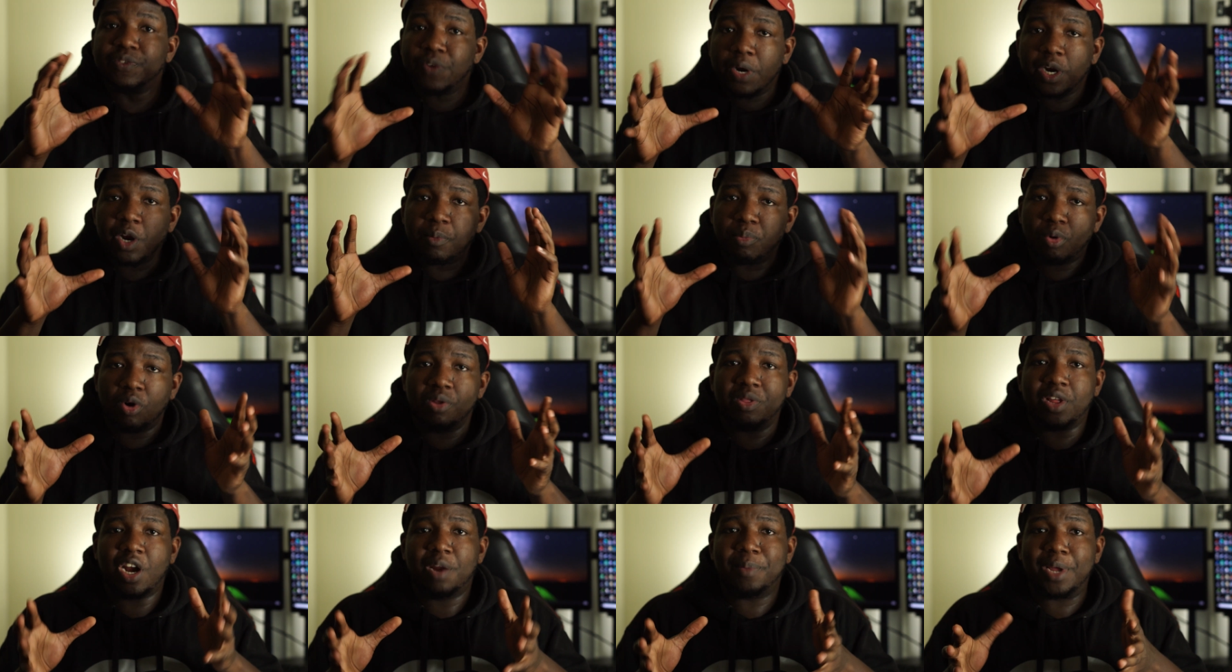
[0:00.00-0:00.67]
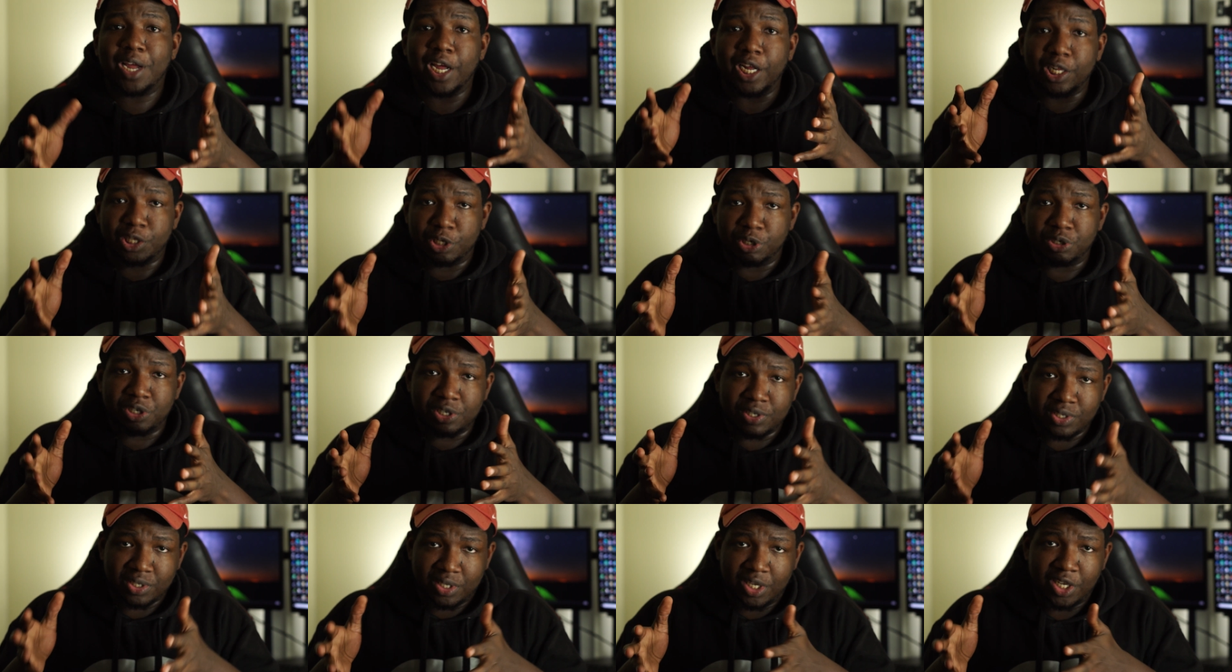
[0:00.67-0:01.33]
very important that I make a clear
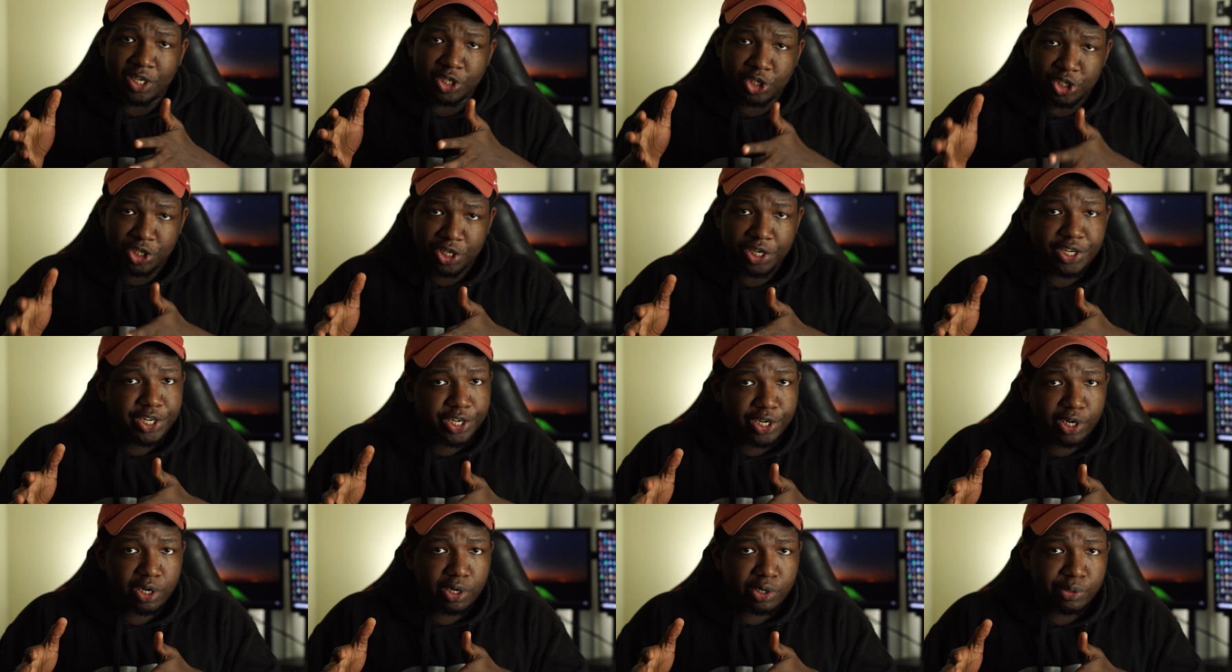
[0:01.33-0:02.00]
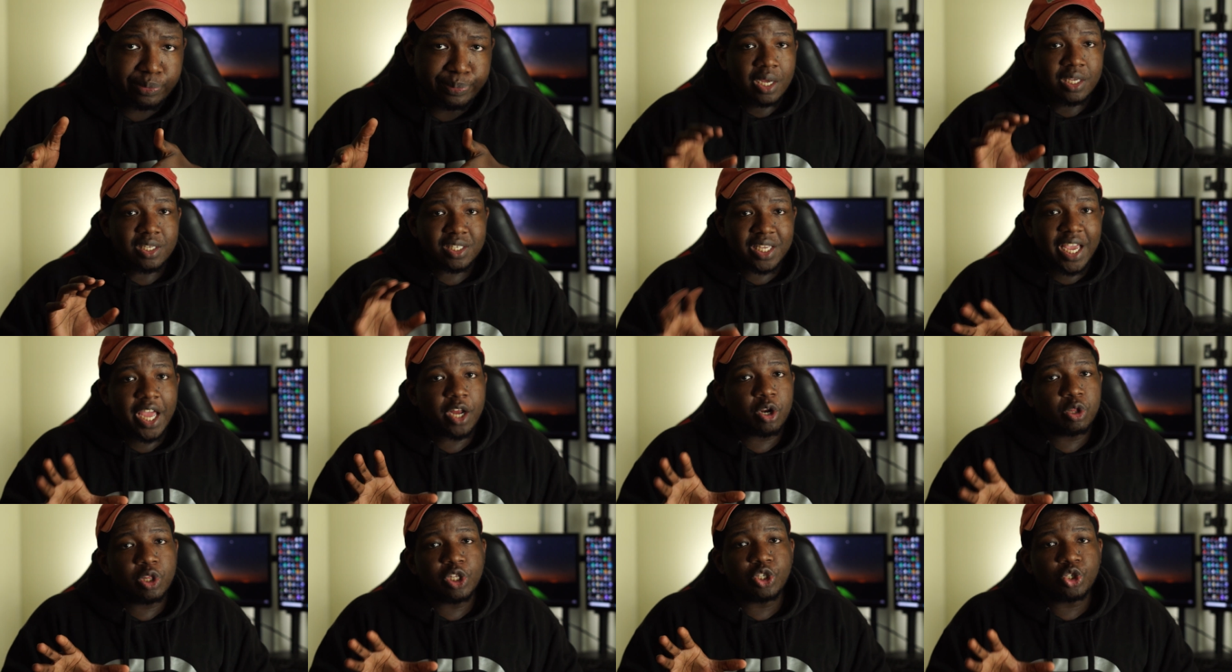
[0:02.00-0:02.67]
distinction here.
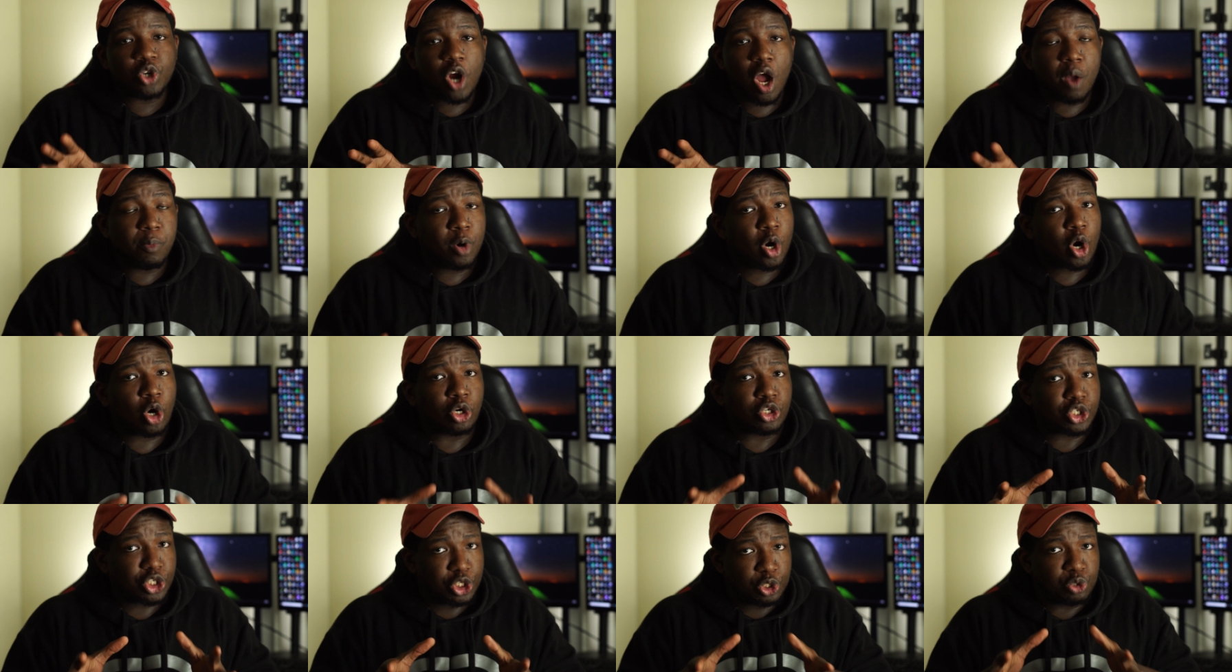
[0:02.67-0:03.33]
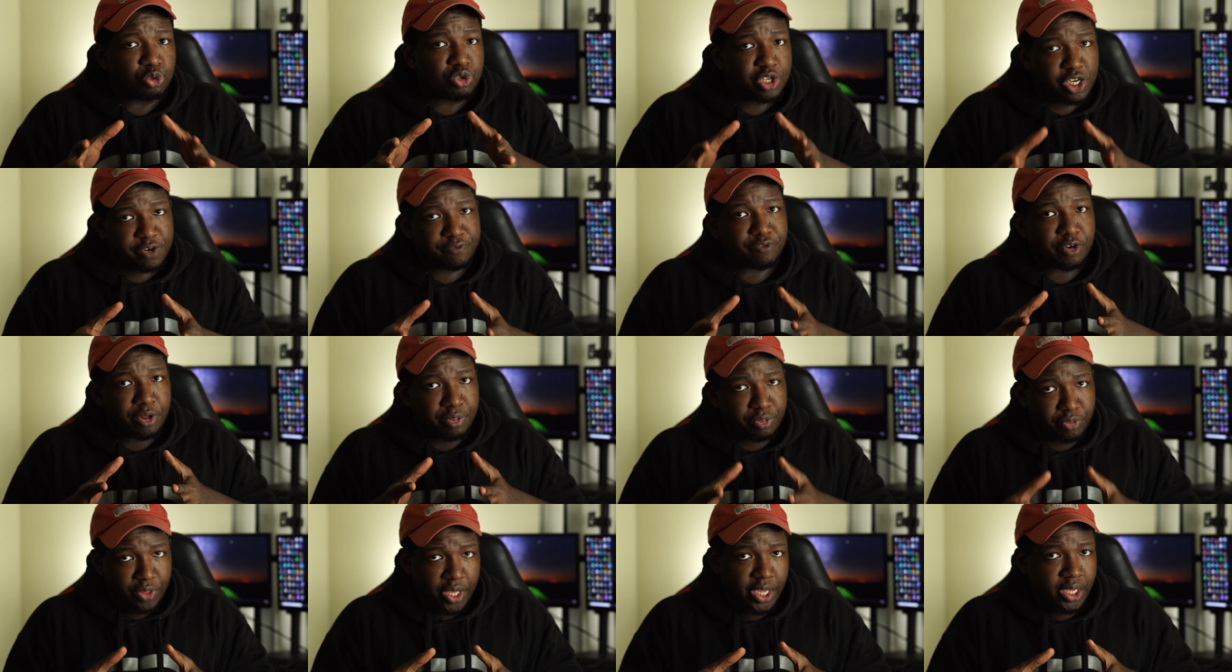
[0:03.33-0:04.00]
Scandal and drama are 2
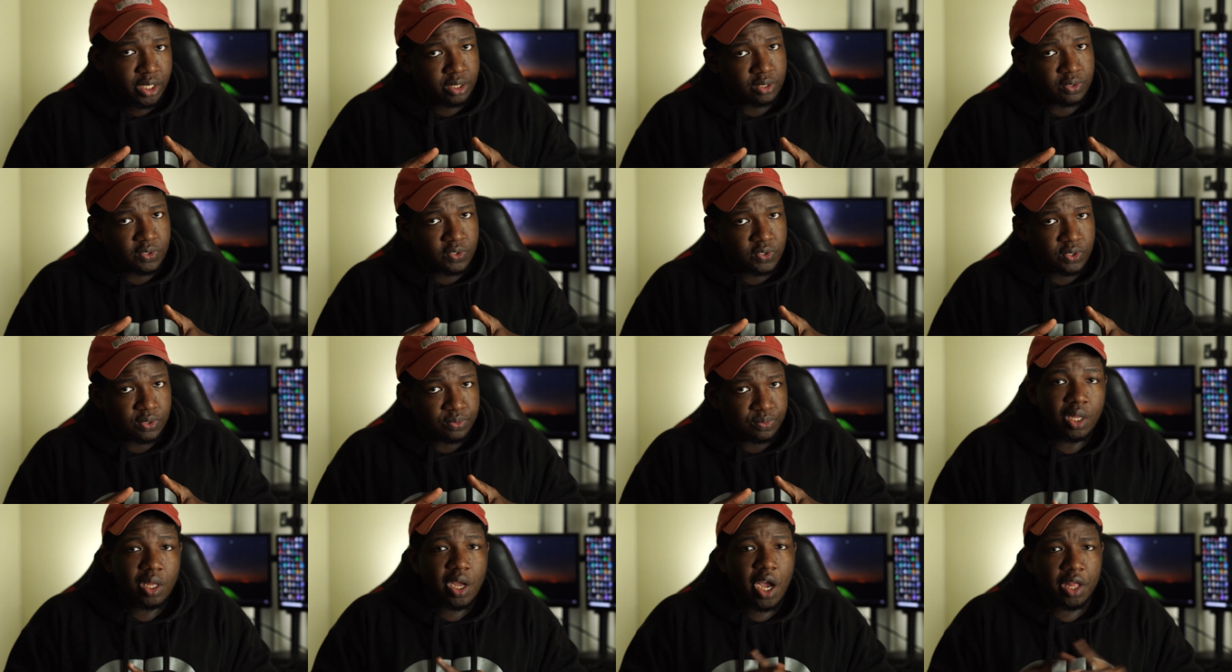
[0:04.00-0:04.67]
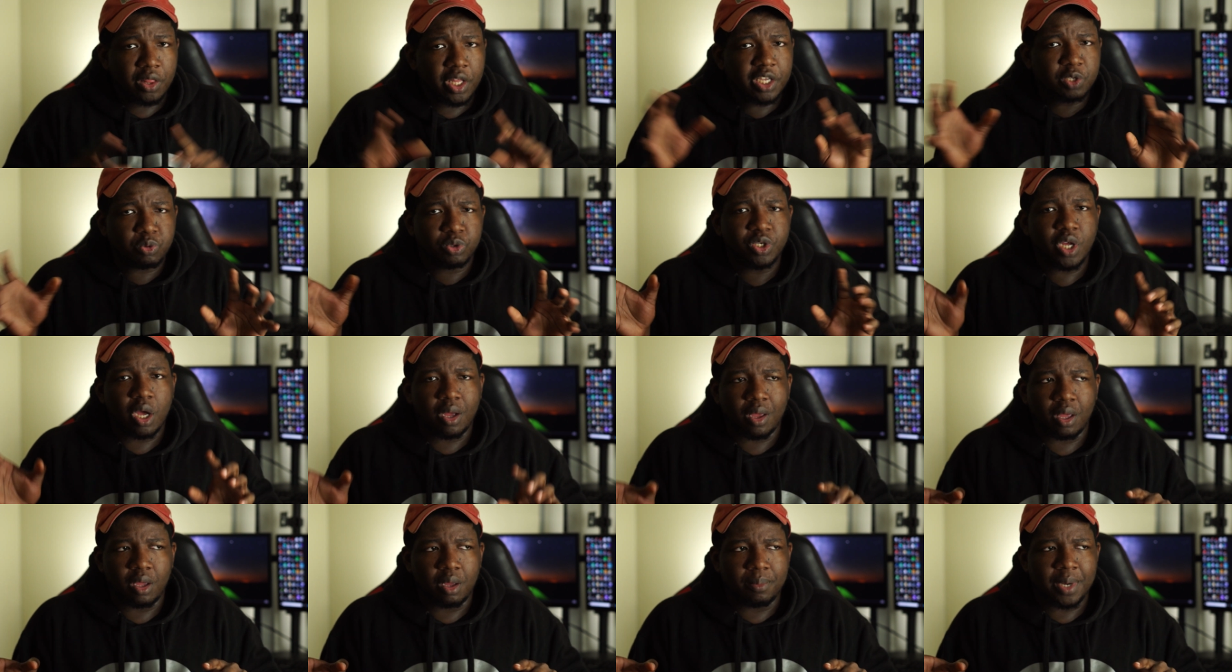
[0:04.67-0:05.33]
different things. Unless we're
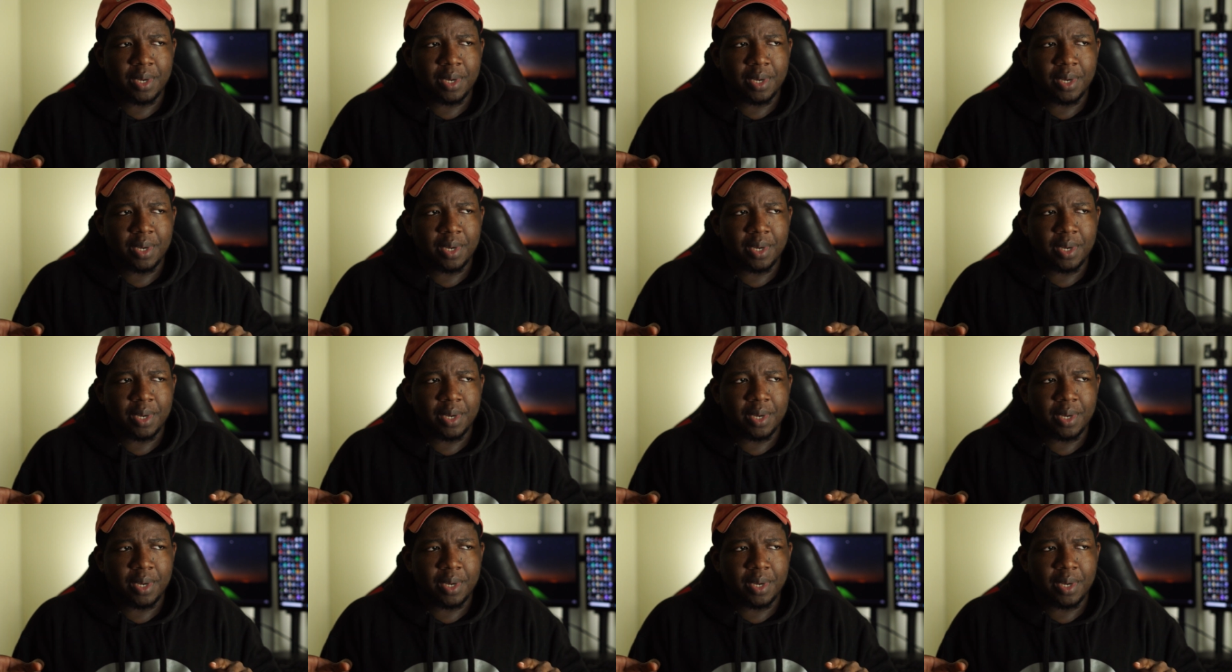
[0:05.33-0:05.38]
talking